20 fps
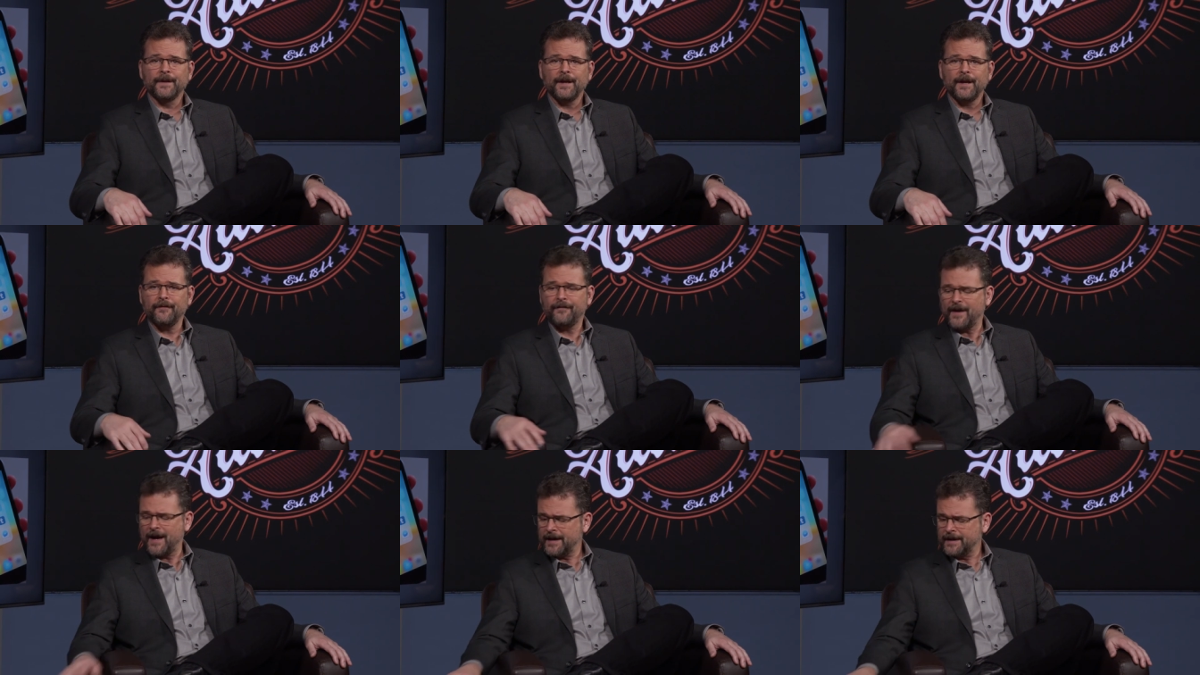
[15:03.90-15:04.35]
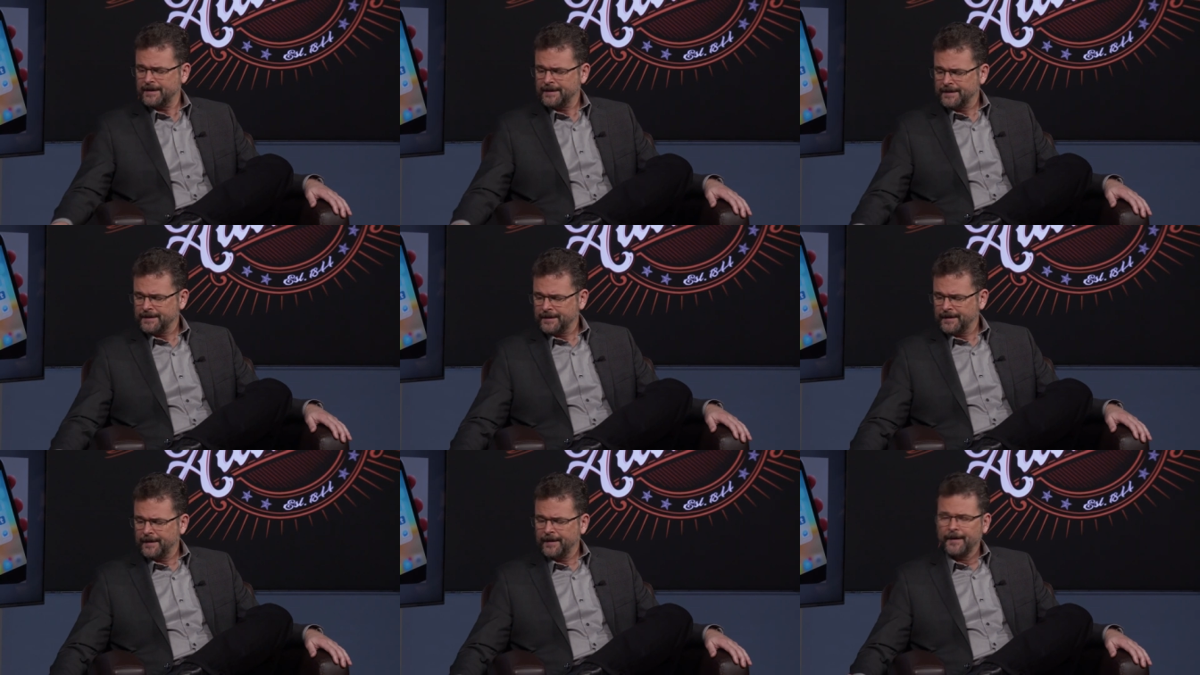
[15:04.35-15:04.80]
In fact,
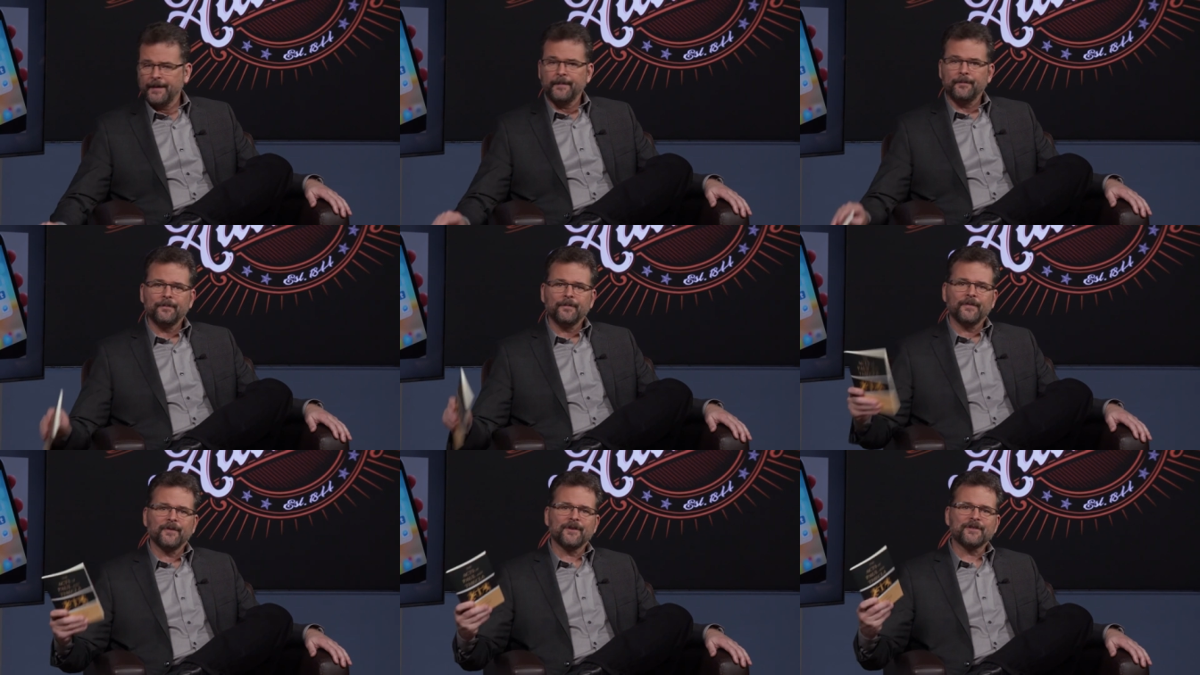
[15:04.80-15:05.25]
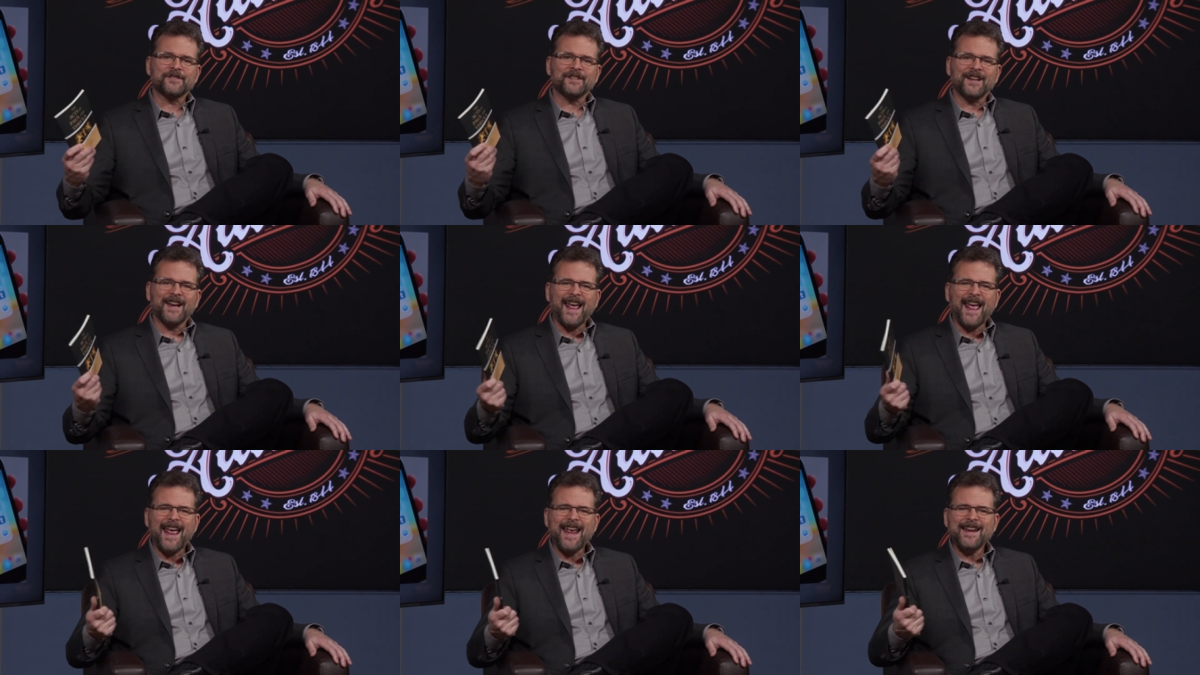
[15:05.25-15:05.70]
there's
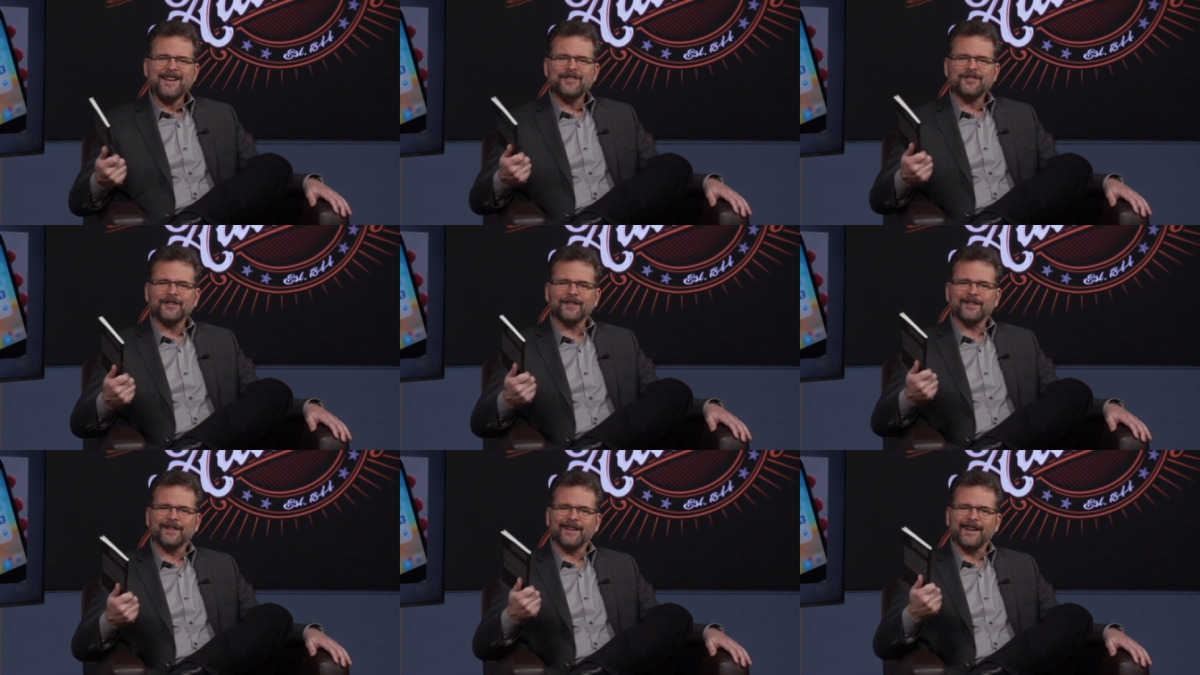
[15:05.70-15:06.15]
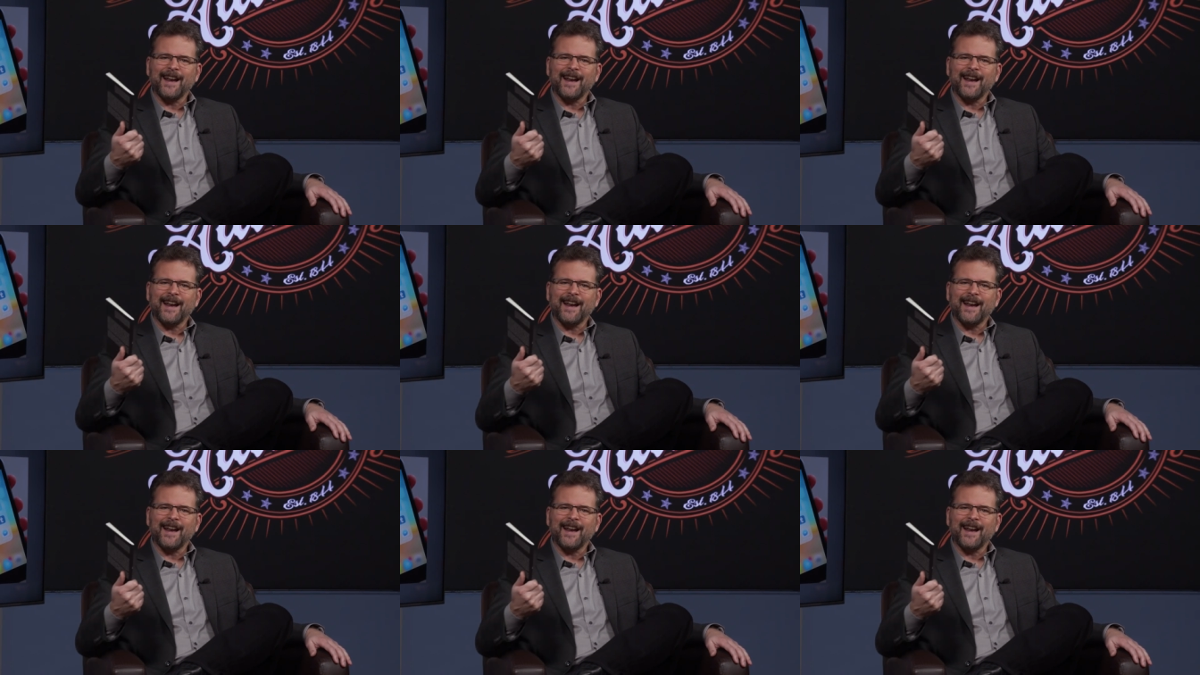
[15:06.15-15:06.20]
an ancient